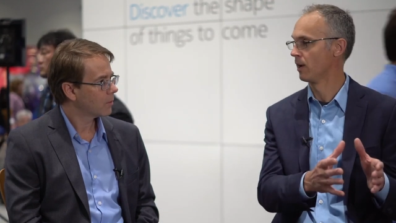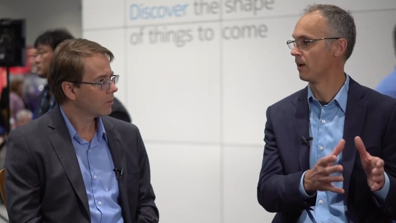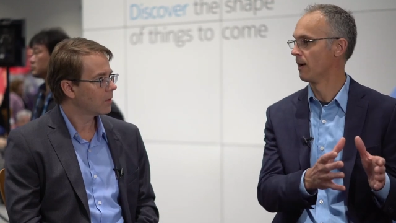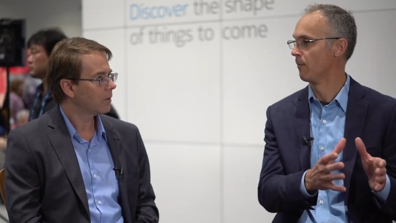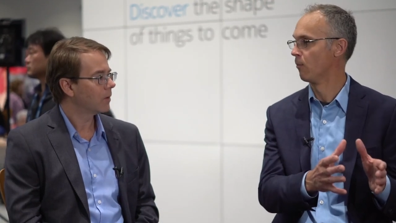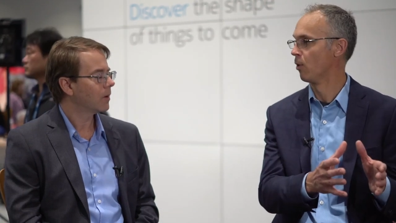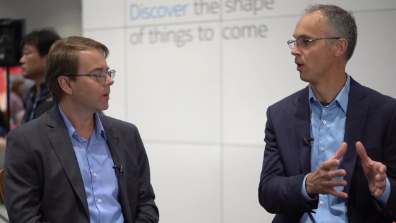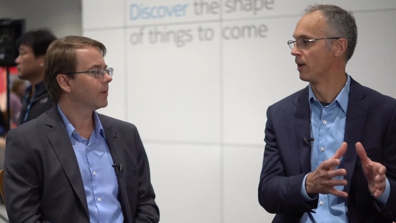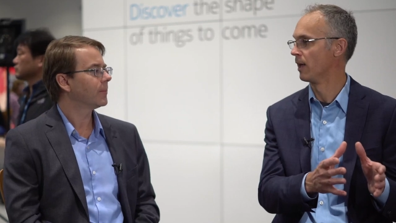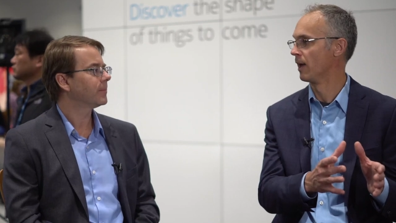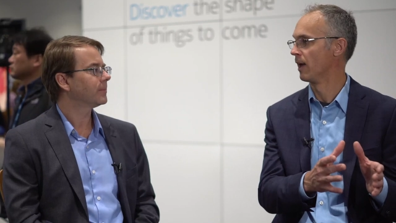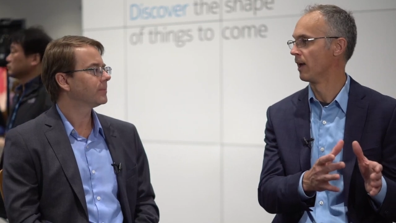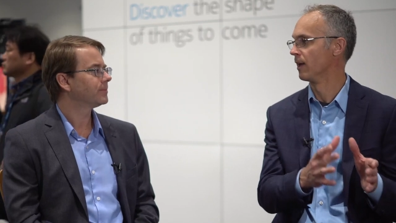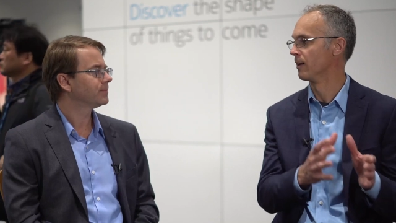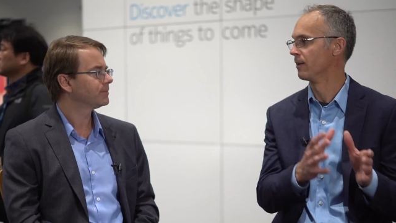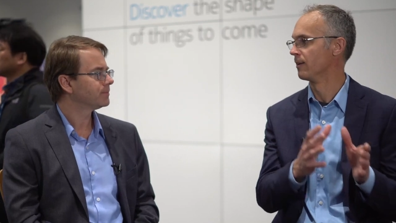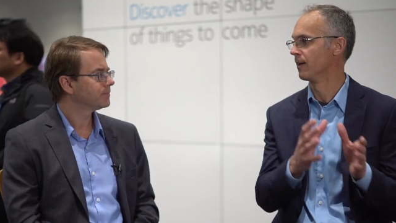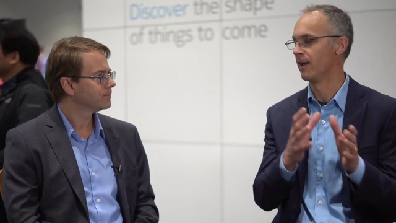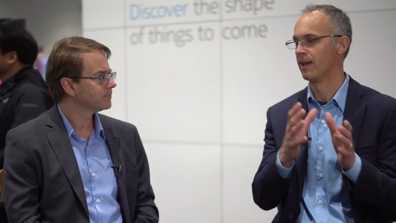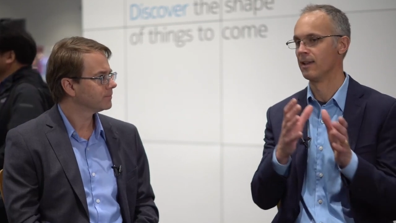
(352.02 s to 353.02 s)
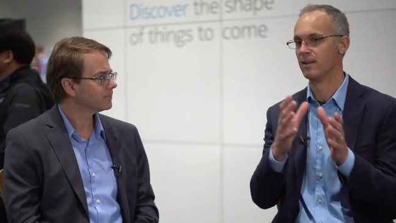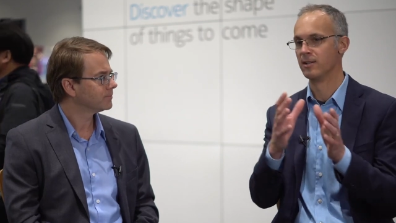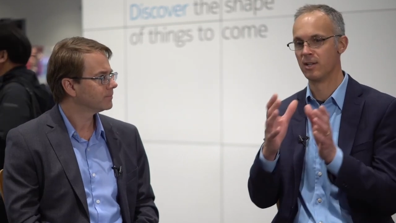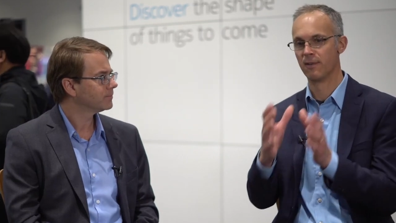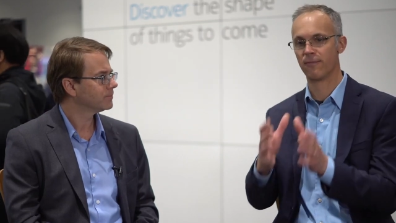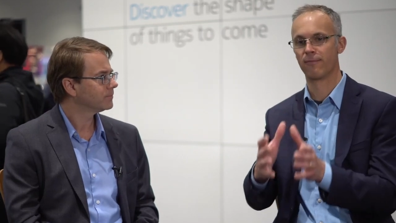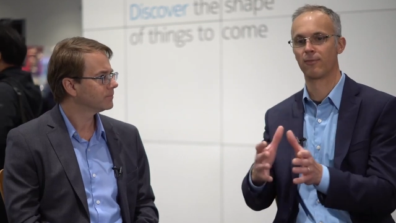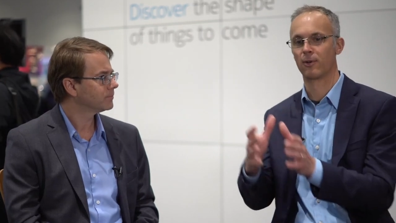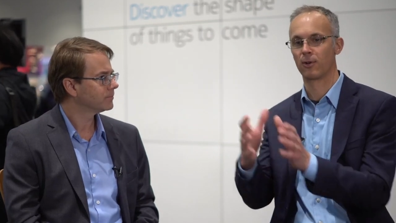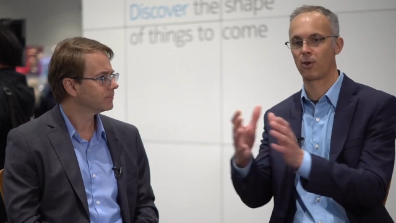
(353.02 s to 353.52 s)
Speaker 1: rate on one hand and
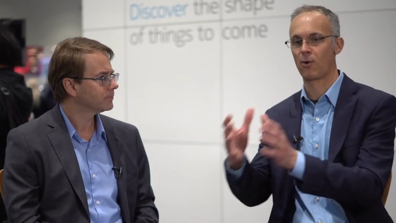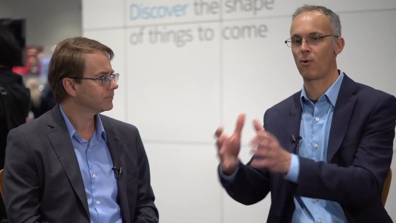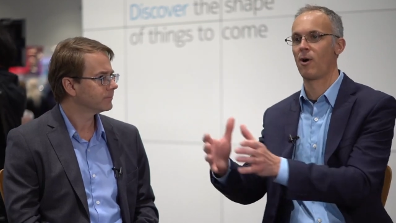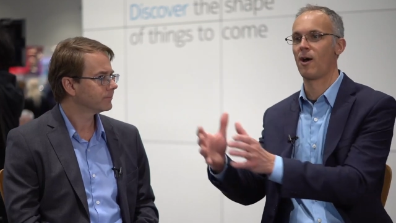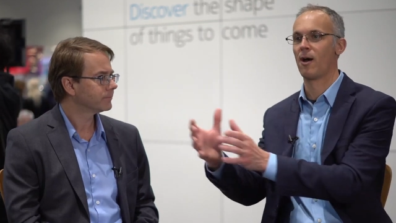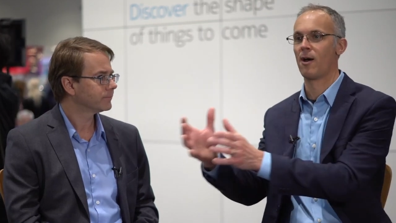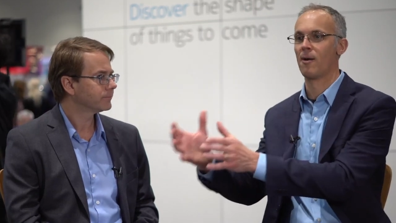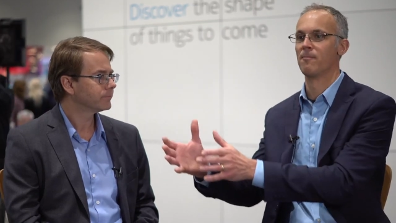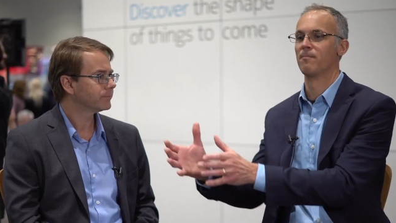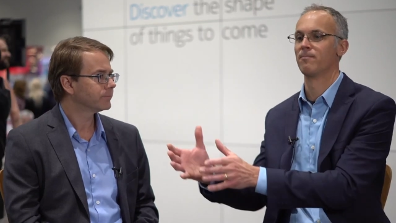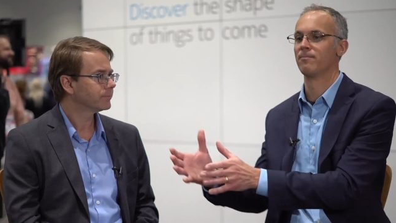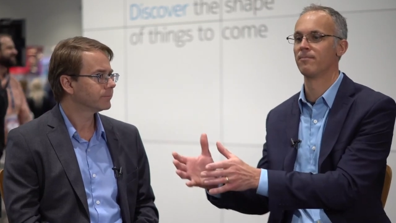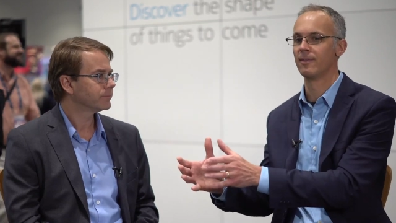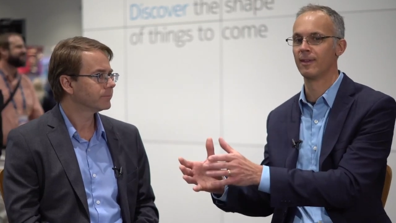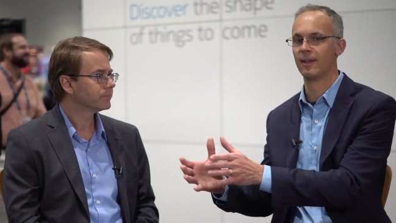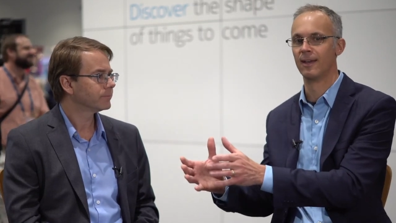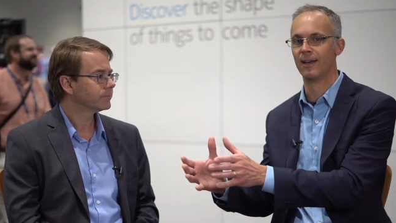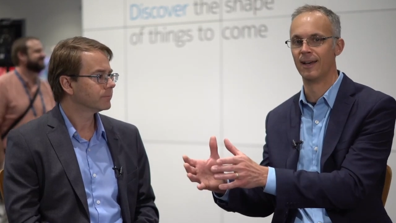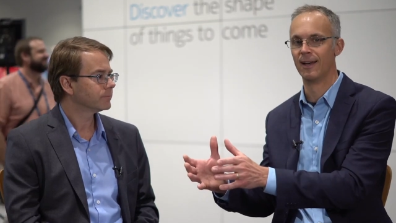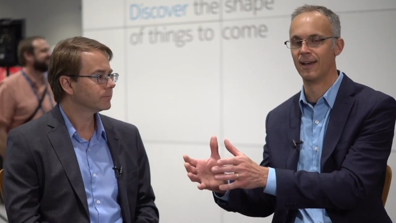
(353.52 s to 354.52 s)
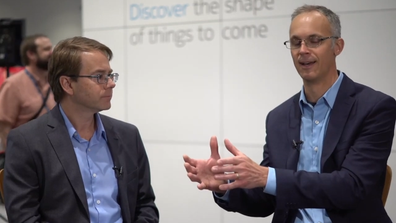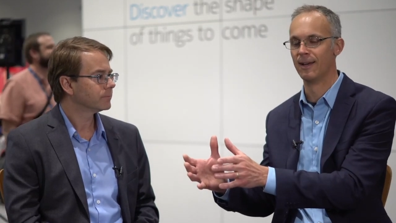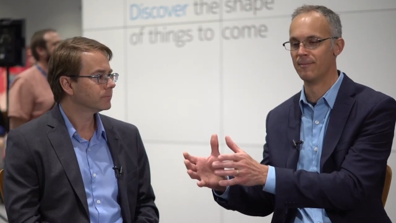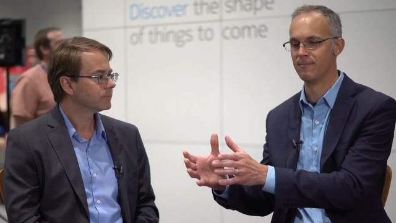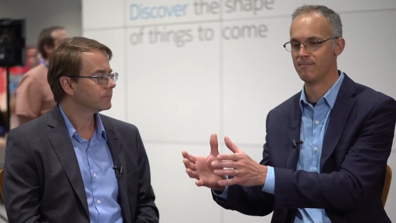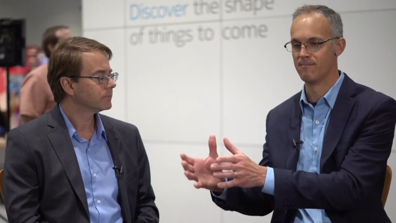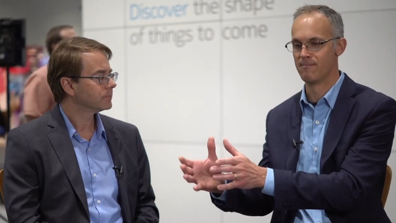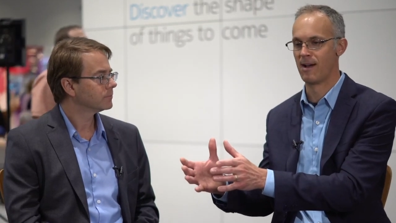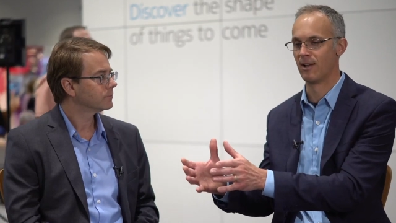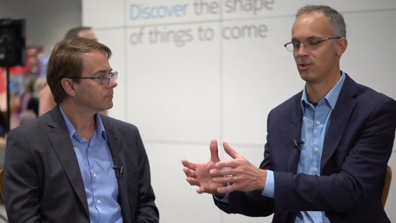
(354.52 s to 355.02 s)
different QAM
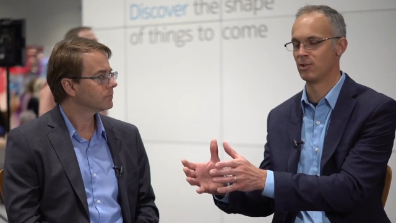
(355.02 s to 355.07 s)
uh,